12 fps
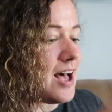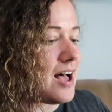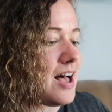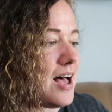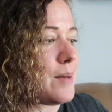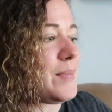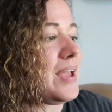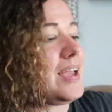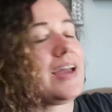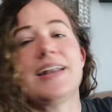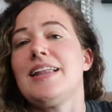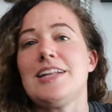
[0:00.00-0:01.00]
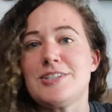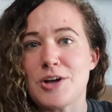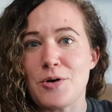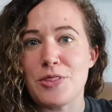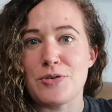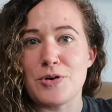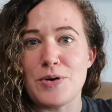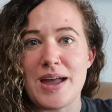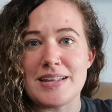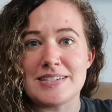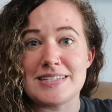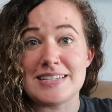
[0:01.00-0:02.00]
And let's go through
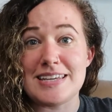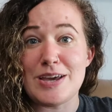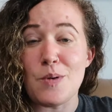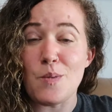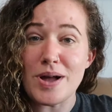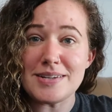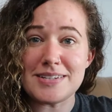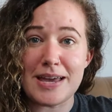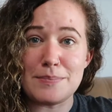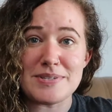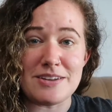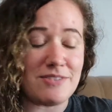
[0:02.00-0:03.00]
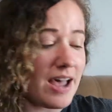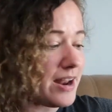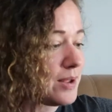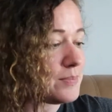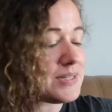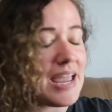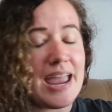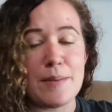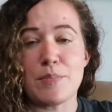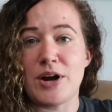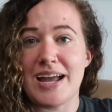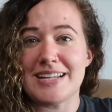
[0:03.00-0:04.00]
and see what types of items
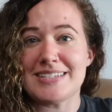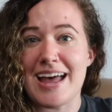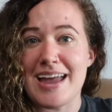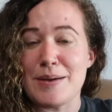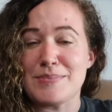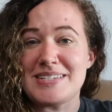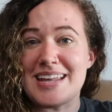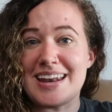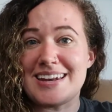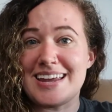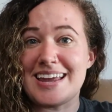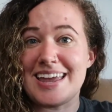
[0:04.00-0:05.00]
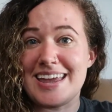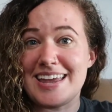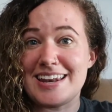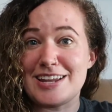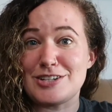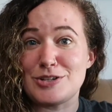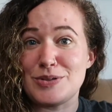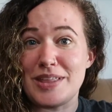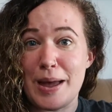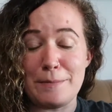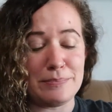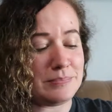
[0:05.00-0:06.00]
and brands I am sending in to
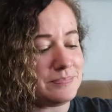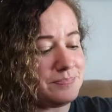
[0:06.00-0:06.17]
them.